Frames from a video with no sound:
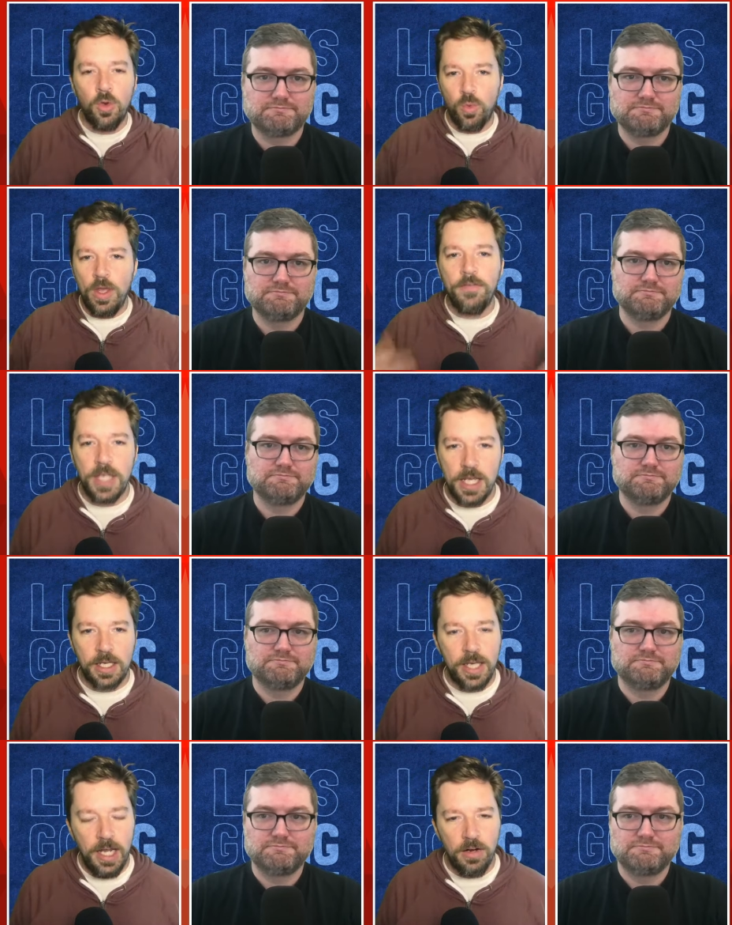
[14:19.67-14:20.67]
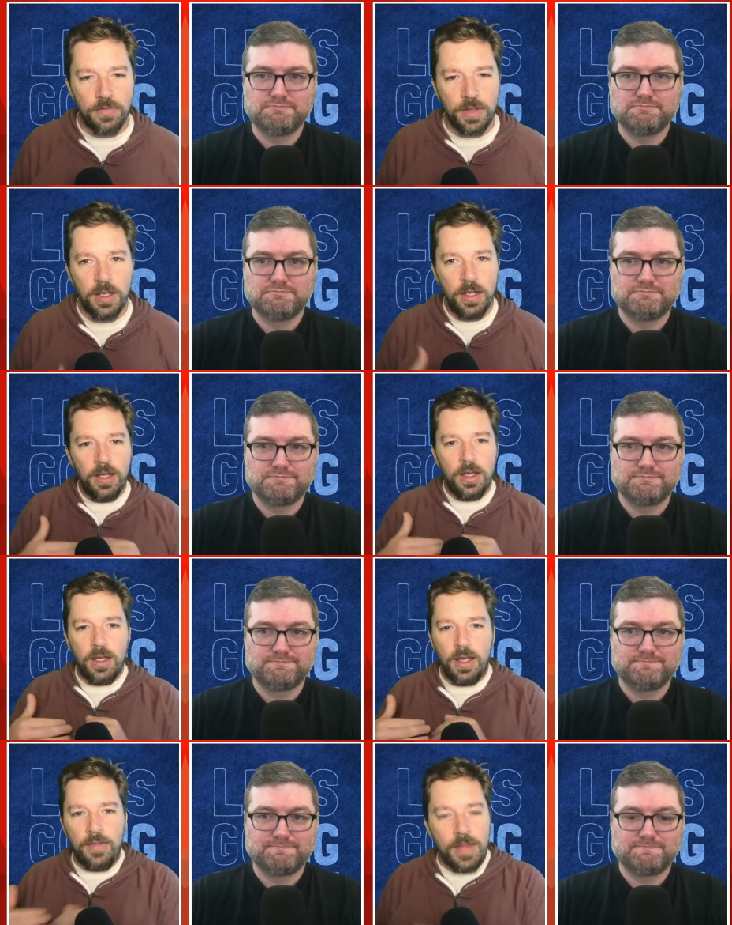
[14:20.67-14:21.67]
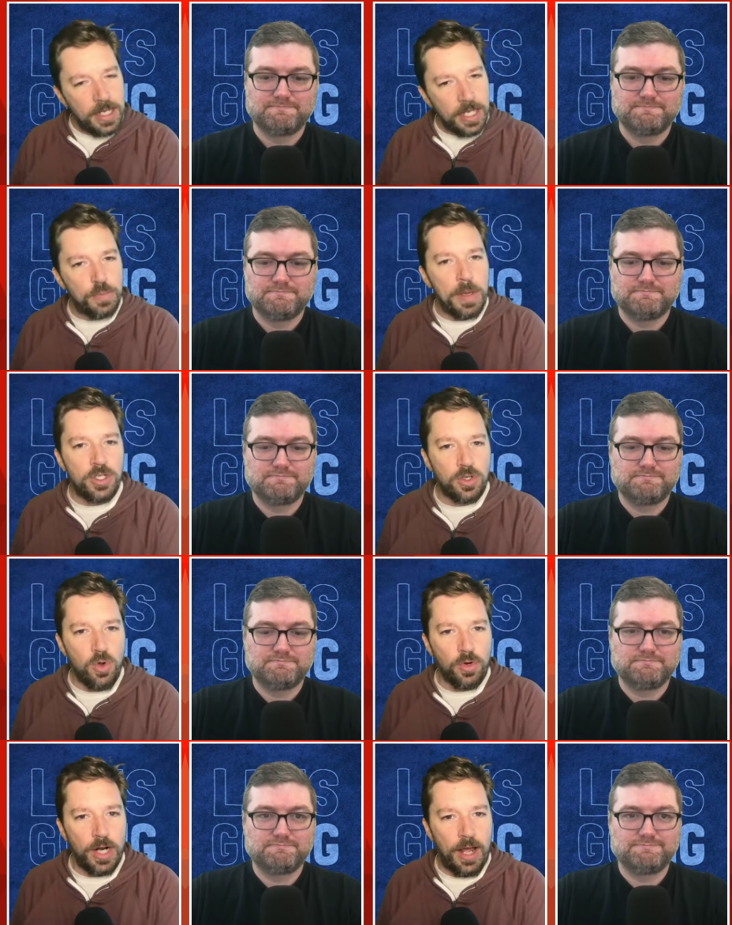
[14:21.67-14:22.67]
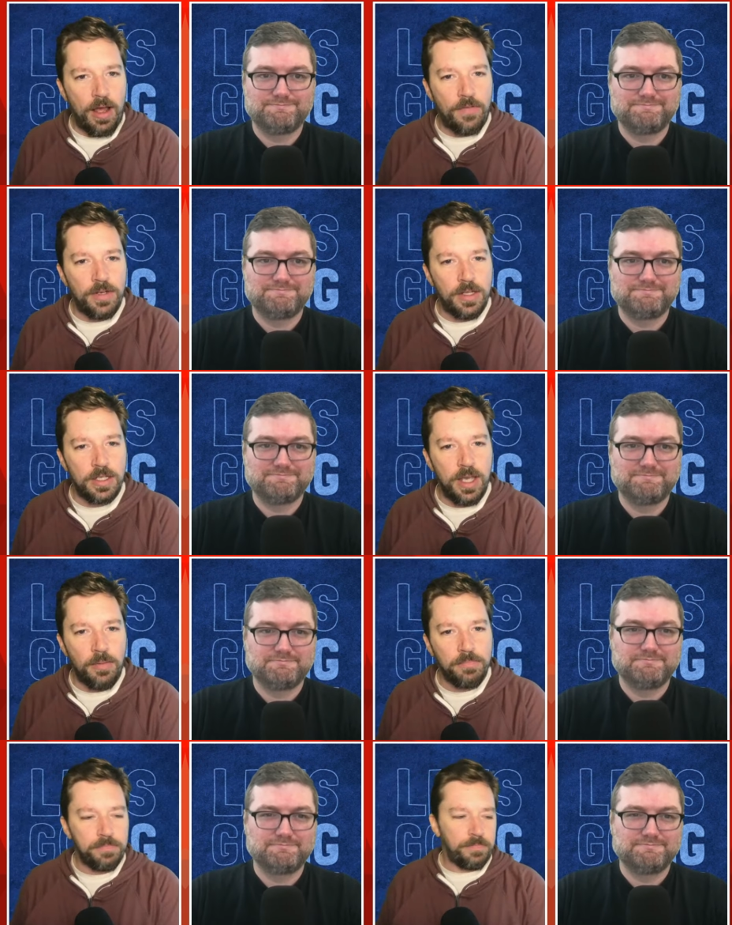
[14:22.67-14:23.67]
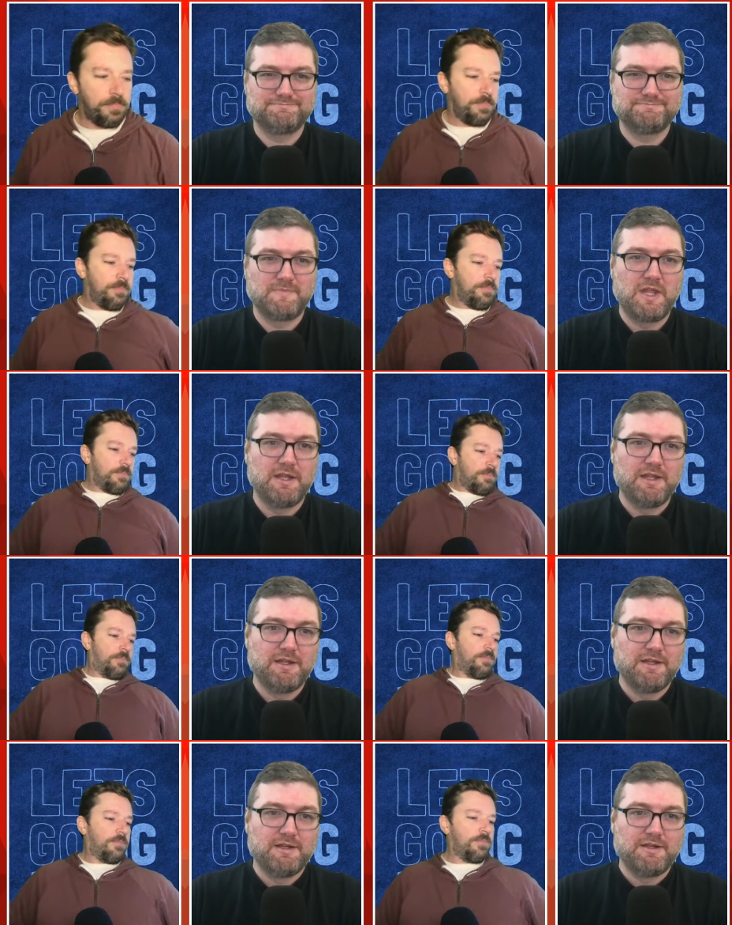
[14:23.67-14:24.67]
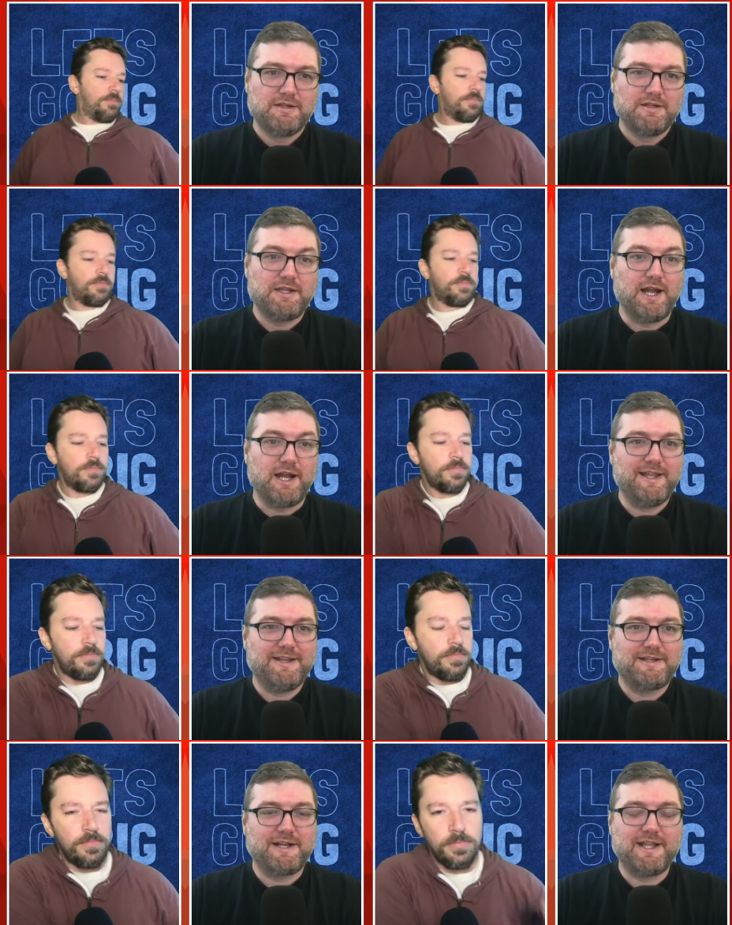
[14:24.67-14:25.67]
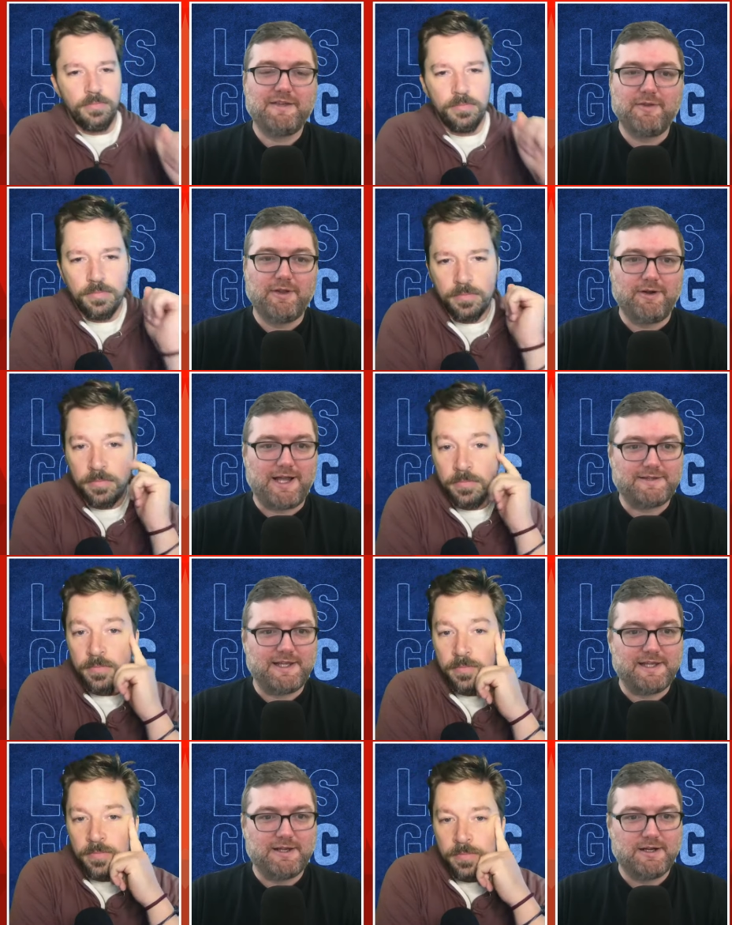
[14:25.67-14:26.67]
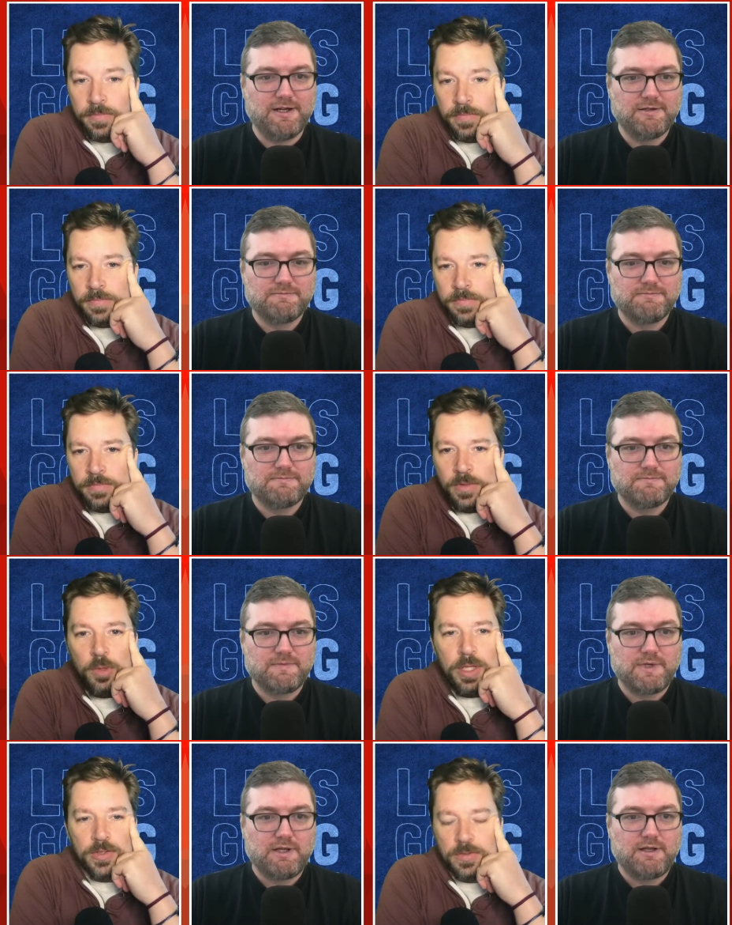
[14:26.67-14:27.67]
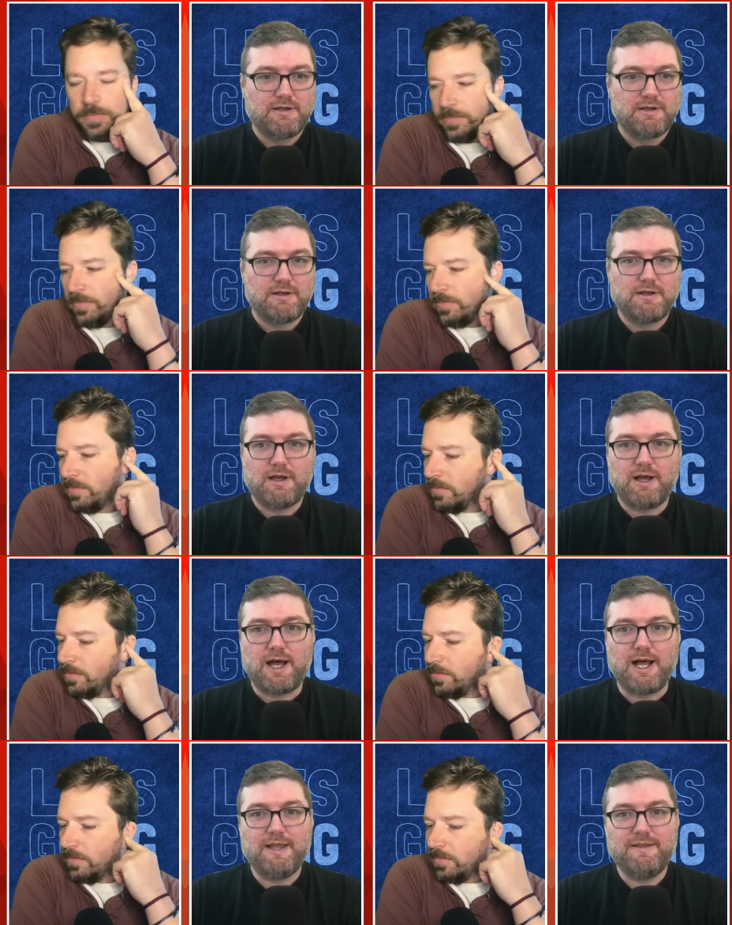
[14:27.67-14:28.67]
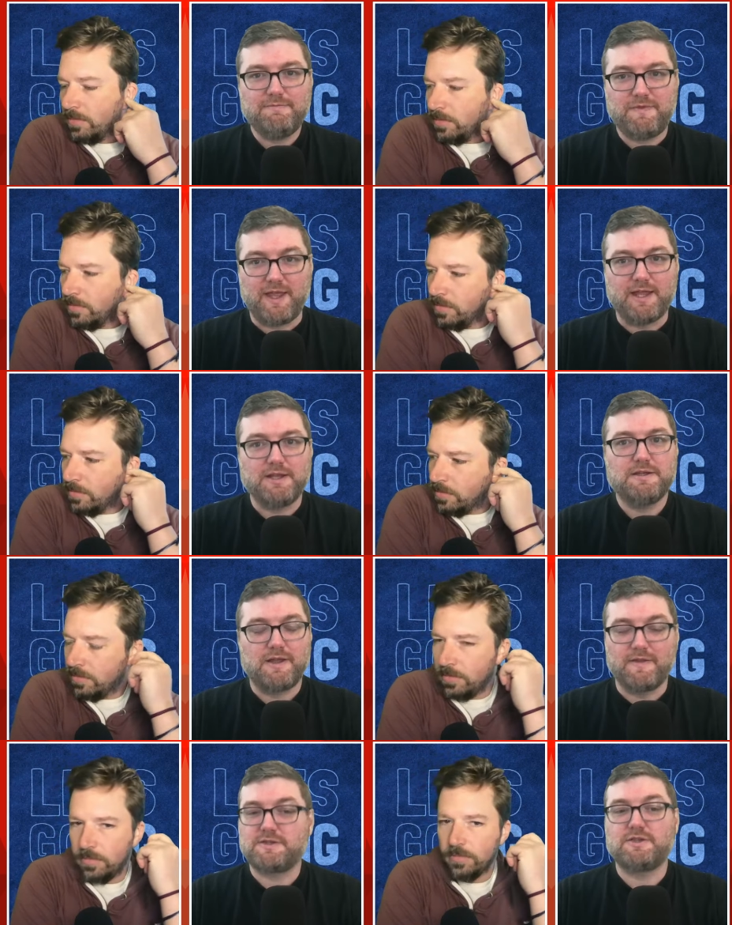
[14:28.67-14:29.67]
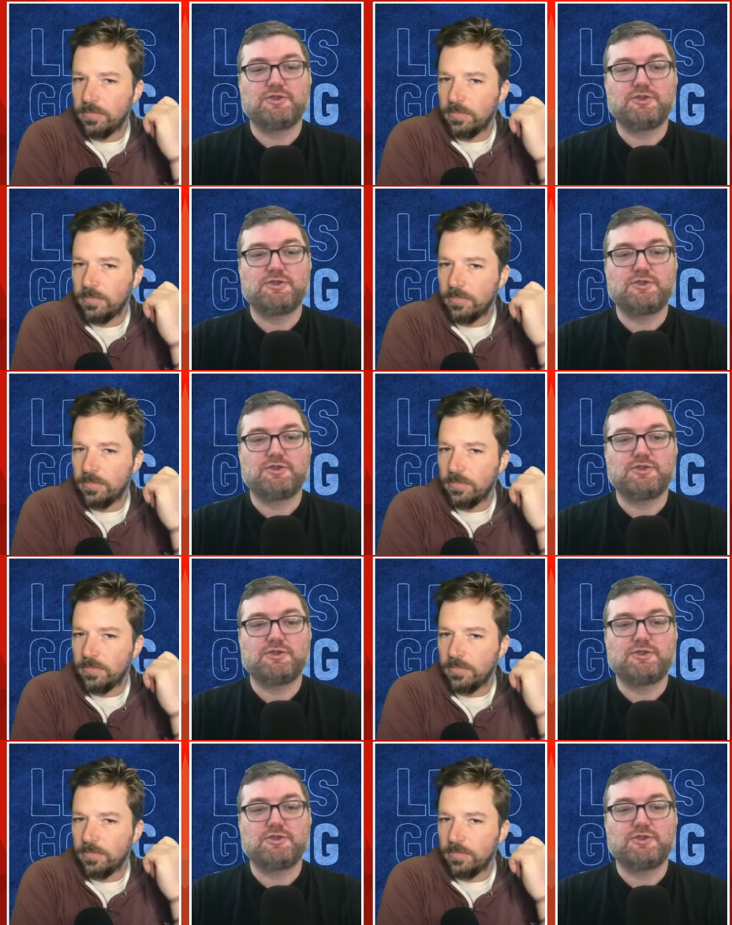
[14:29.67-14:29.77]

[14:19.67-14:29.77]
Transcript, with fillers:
Speaker 1: We've taken care of it. And then he gets benched a quarter and a half into this game. Can
Speaker 2: I give a little hot take here? Oh, please. I think, and this is